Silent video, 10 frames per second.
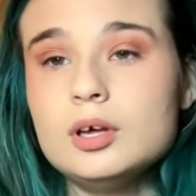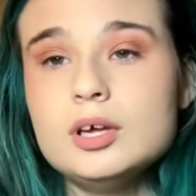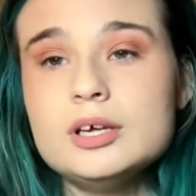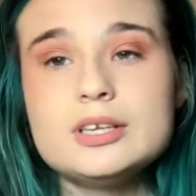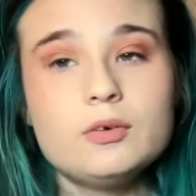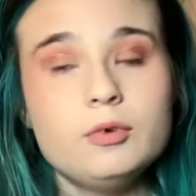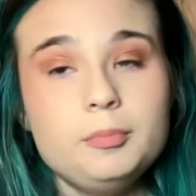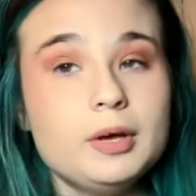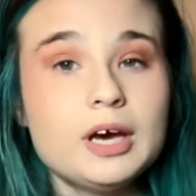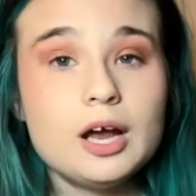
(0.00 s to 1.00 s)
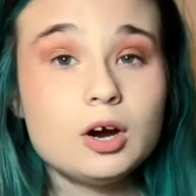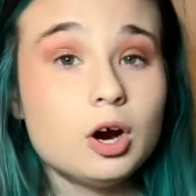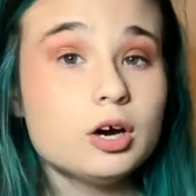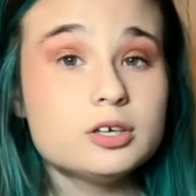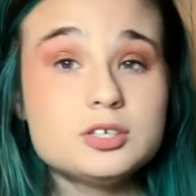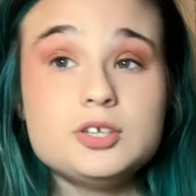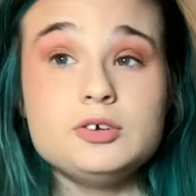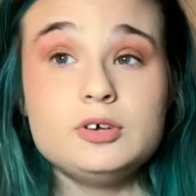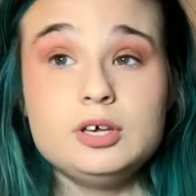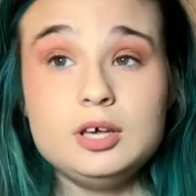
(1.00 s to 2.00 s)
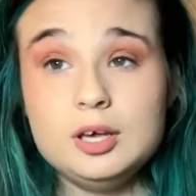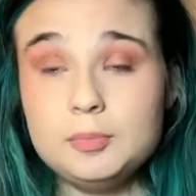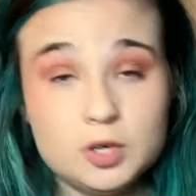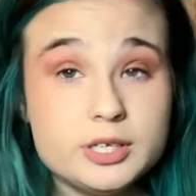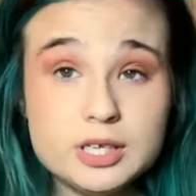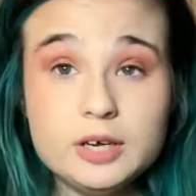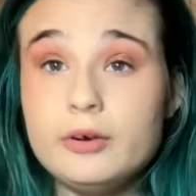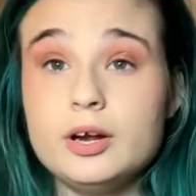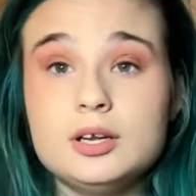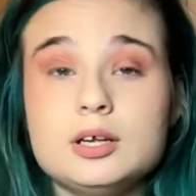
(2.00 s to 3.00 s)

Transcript: it would be kind of hard to keep her secret.